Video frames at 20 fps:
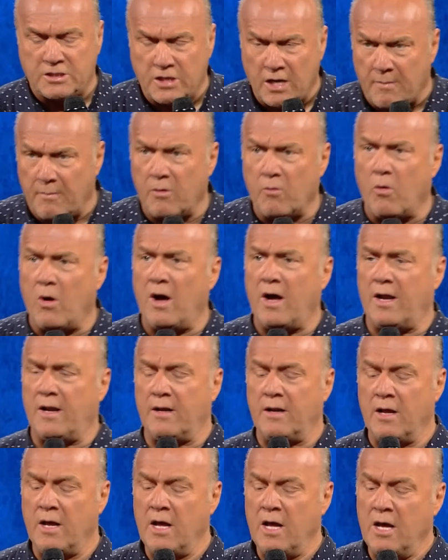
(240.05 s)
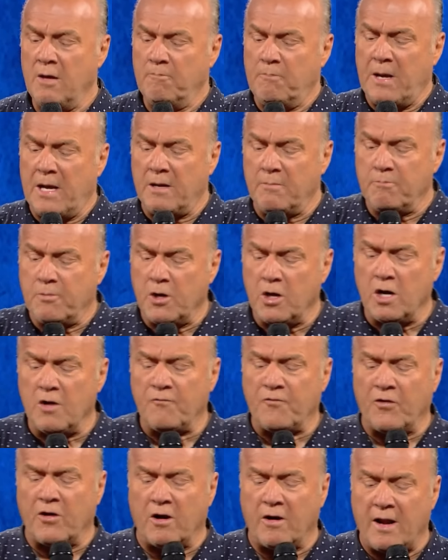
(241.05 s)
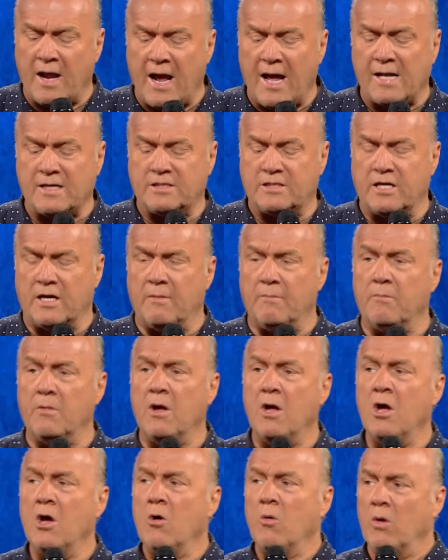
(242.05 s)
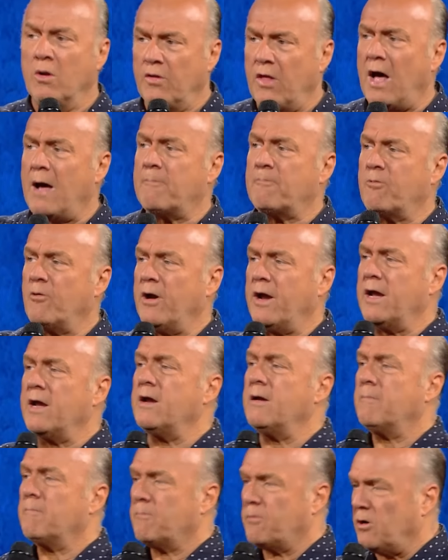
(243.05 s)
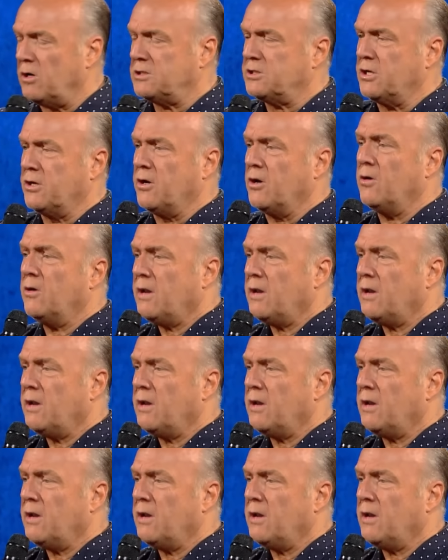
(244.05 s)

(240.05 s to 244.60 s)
Number one, being beautiful or handsome will not bring personal